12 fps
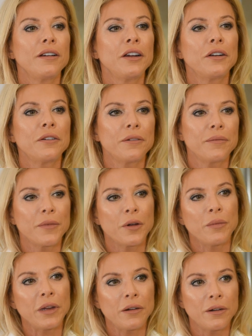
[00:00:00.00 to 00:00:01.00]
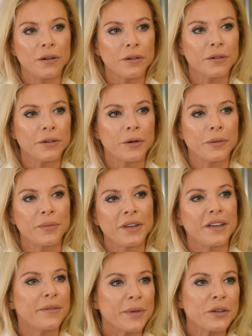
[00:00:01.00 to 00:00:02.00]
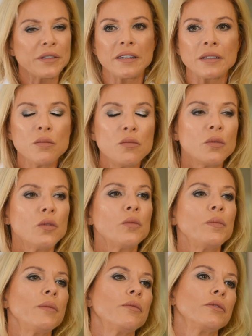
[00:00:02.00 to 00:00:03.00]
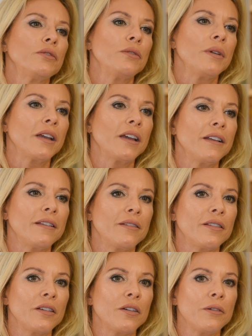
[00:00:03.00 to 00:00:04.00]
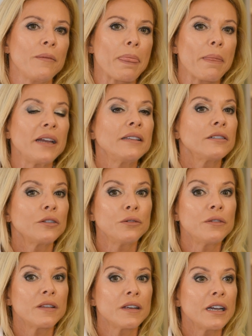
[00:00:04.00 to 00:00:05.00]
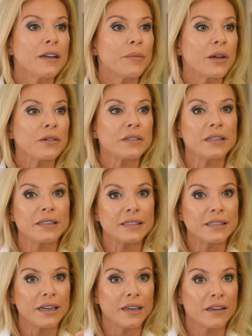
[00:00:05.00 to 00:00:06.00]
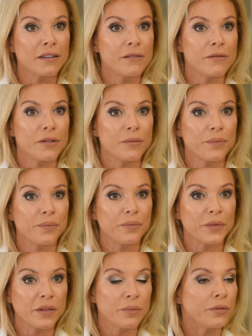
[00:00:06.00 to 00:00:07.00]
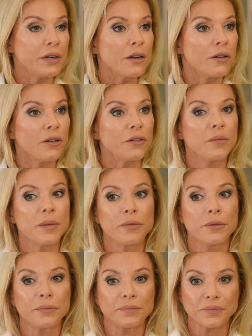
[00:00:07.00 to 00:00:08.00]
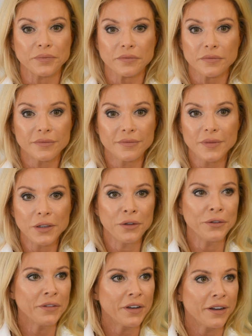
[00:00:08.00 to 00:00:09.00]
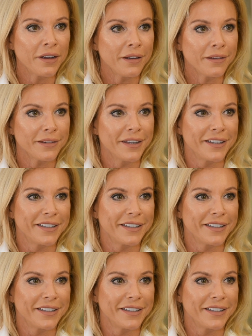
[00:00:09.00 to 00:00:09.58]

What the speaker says: you know, a bit low, because there's more people doing it. So it's a good thing because it's taken, it's putting a lot of people on a diet,